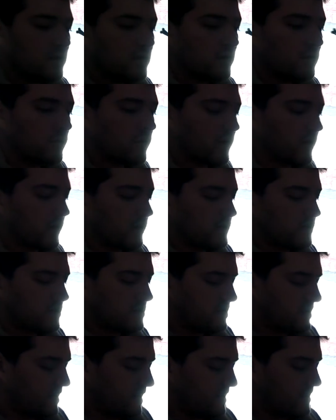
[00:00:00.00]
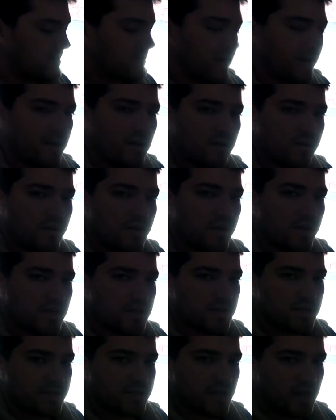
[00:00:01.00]
where just the inside of it
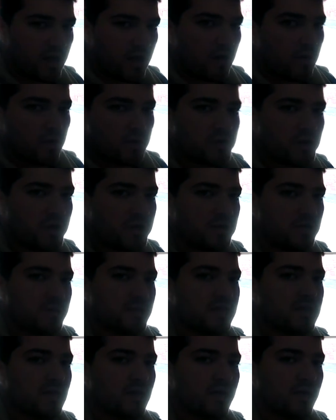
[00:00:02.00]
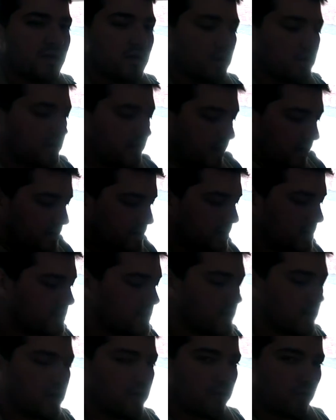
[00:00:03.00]
is like that color changing material and the outside
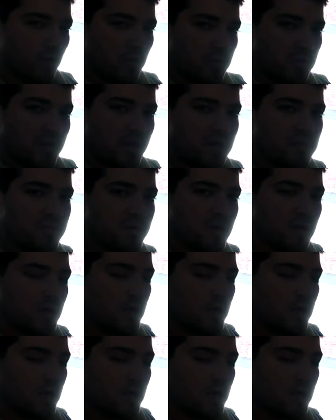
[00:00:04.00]
is that chrome lip.